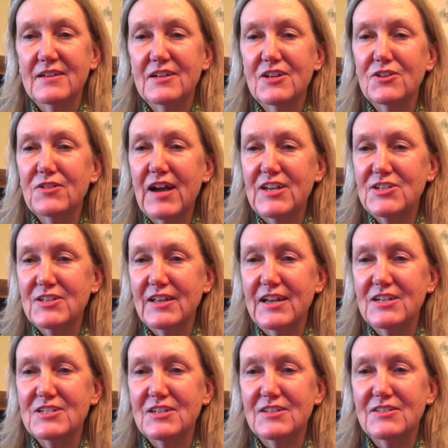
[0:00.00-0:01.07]

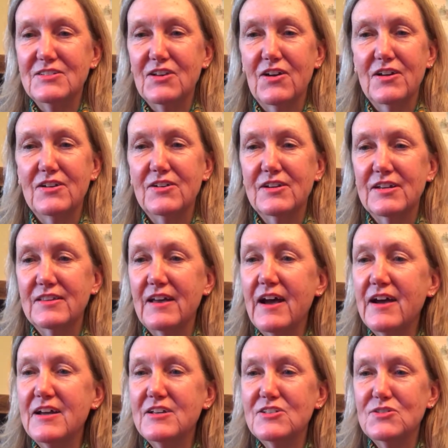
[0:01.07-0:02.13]
congratulations on earning the
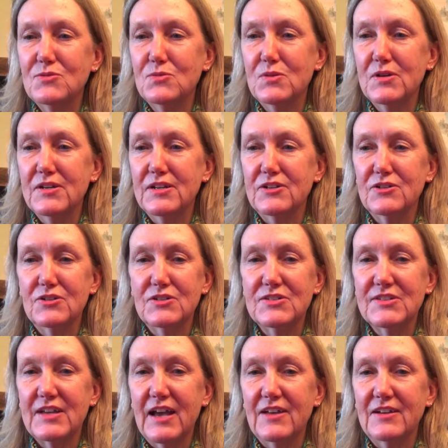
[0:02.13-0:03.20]
highest award in Girl
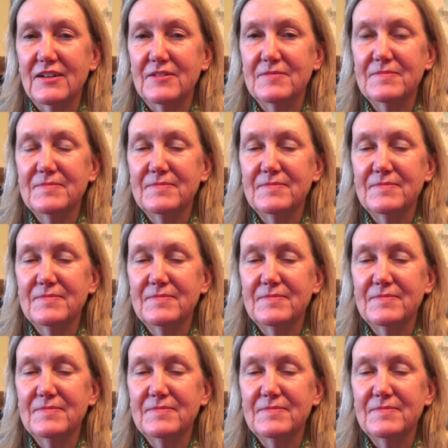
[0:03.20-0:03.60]
Scouting.